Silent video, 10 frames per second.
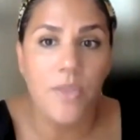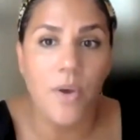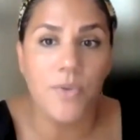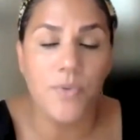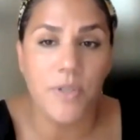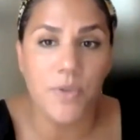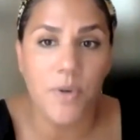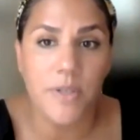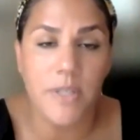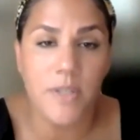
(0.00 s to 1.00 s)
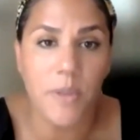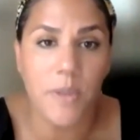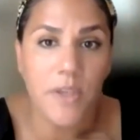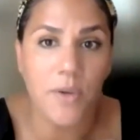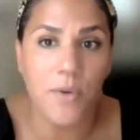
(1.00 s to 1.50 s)
those resources
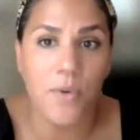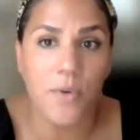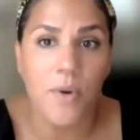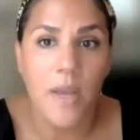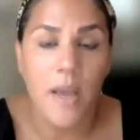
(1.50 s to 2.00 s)
with you.